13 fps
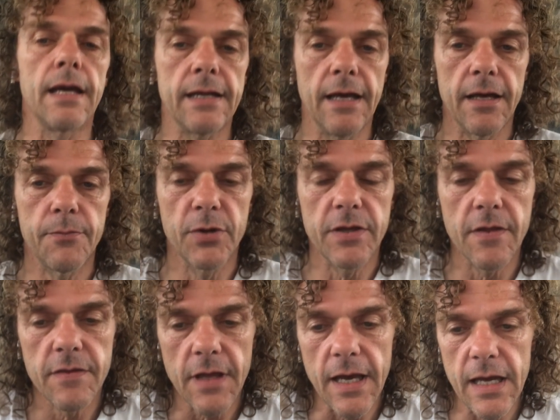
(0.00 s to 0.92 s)
that, but
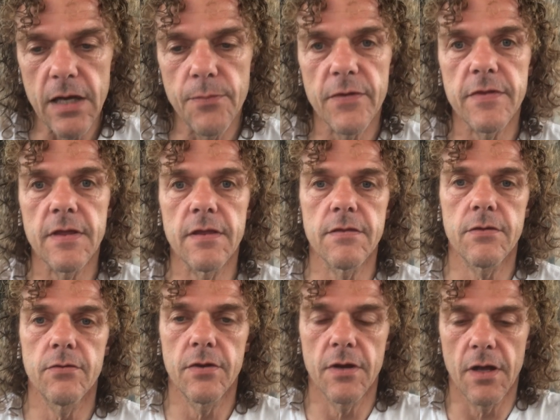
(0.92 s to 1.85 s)
just 80% is
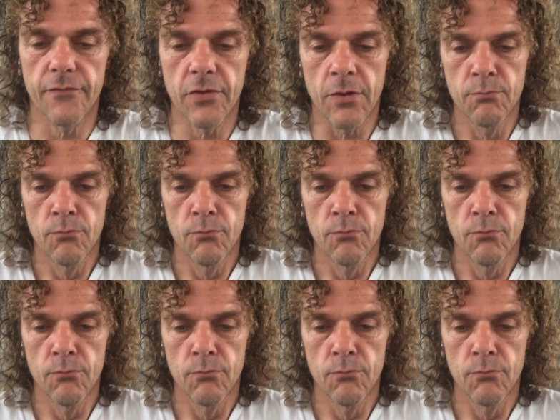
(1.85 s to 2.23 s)
good enough.